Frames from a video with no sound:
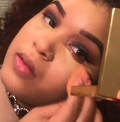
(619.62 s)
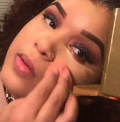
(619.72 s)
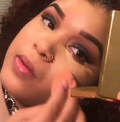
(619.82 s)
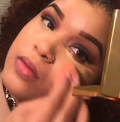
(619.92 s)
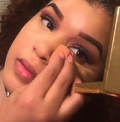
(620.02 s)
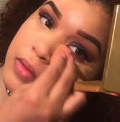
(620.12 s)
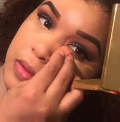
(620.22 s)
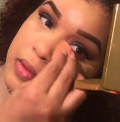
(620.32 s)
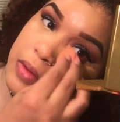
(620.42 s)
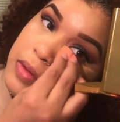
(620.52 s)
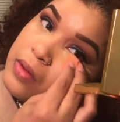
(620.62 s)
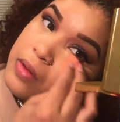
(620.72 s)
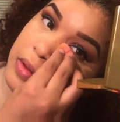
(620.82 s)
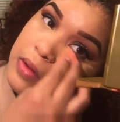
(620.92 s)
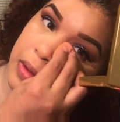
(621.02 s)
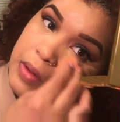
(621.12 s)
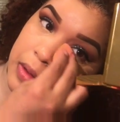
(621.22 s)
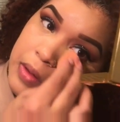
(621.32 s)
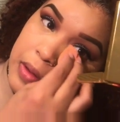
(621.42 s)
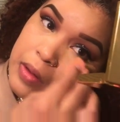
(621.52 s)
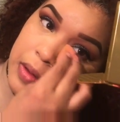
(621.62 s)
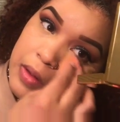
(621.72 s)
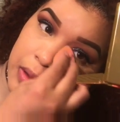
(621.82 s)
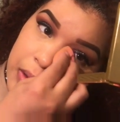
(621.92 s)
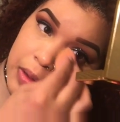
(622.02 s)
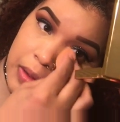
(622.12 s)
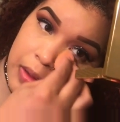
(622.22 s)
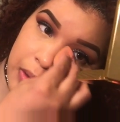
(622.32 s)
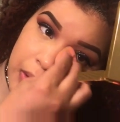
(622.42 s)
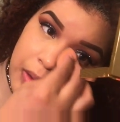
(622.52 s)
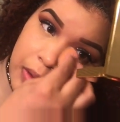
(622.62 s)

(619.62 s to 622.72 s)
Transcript: I'll even go in with the back of the beauty blender just to